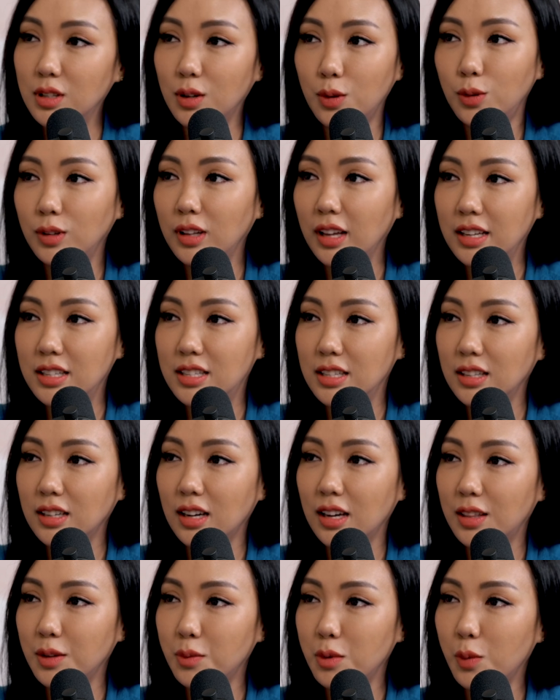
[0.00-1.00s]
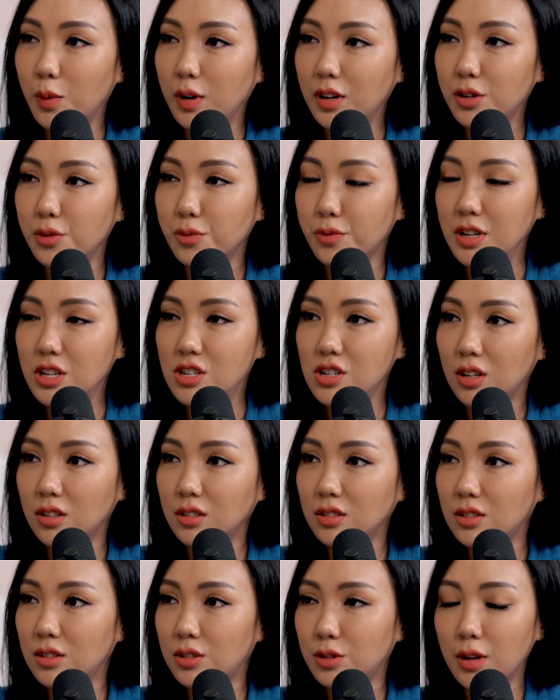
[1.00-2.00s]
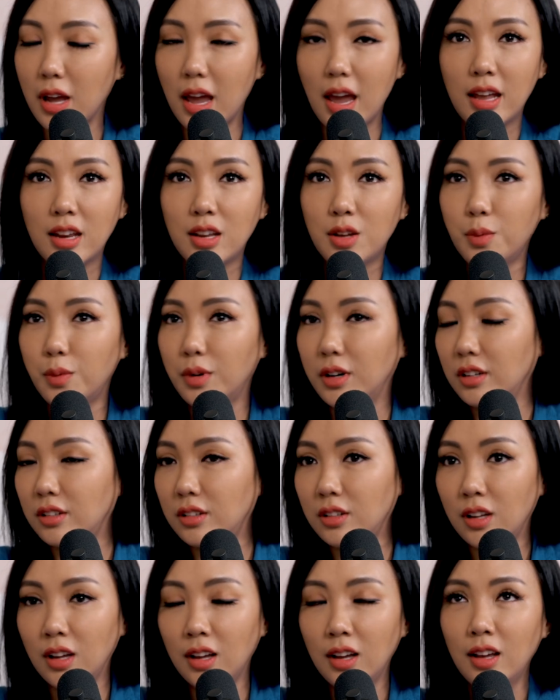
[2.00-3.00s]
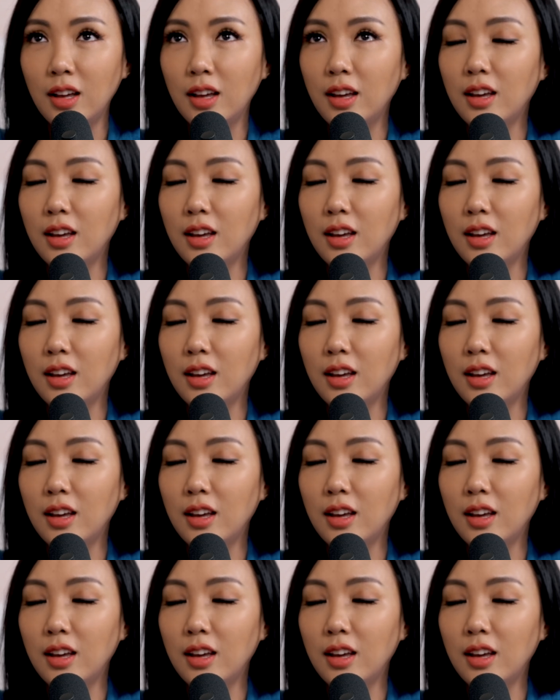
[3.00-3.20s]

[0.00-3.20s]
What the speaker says: That was the whole idea. I think we wanted to reach out to anyone,